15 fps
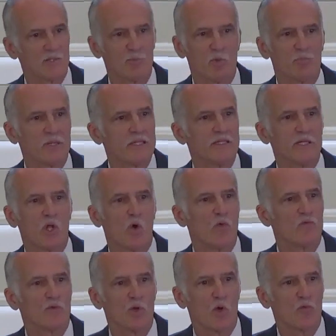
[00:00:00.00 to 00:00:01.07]
Let them repeat
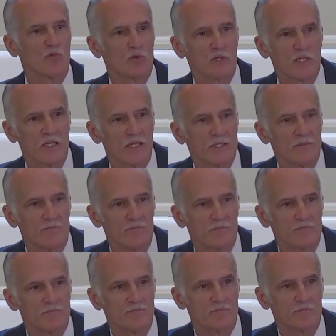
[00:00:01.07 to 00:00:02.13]
it over and over again.